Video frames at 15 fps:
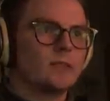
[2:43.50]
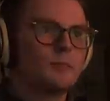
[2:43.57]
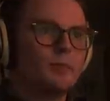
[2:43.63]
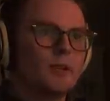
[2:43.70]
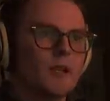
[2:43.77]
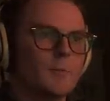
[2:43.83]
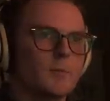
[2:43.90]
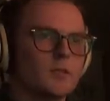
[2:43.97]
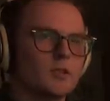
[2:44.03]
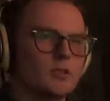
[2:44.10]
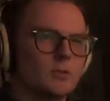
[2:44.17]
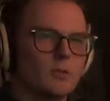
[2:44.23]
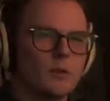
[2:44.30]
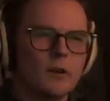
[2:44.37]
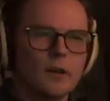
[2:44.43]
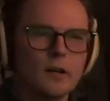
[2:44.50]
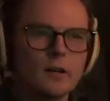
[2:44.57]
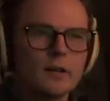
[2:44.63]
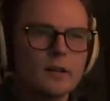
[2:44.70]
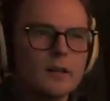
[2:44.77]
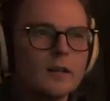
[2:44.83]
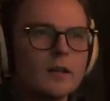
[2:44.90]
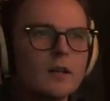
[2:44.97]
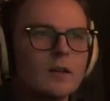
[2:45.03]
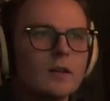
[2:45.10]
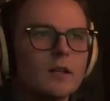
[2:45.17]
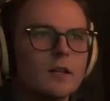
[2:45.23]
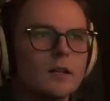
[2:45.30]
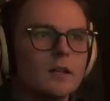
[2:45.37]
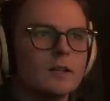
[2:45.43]
Pick up the sword.
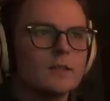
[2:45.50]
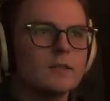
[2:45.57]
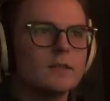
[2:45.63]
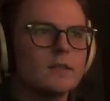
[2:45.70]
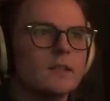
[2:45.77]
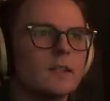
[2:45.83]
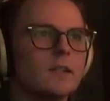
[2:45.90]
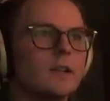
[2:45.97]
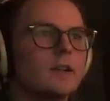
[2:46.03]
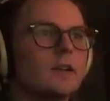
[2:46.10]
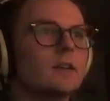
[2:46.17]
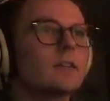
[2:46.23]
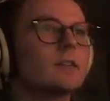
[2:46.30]
Okay, let's see here.